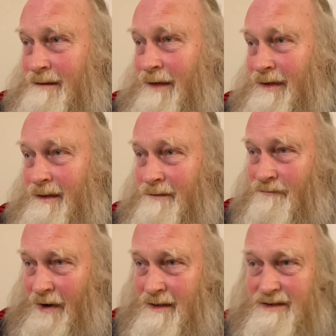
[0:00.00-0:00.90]
I mean,
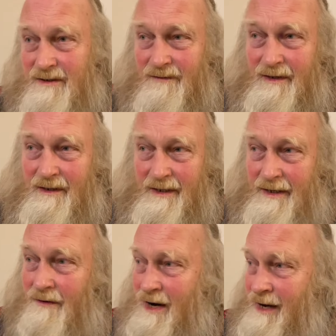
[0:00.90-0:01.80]
relatively,
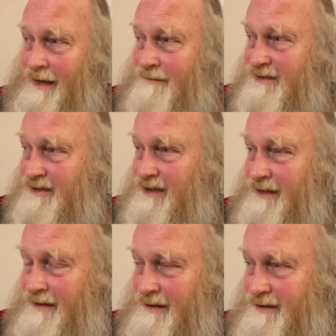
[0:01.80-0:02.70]
here I am sitting
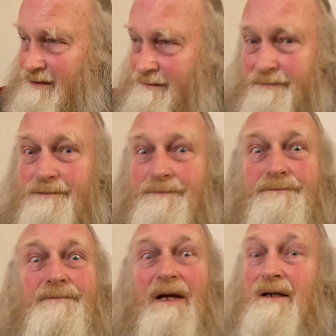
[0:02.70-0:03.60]
in this
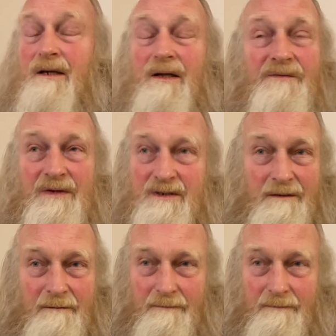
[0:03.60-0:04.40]
magnificent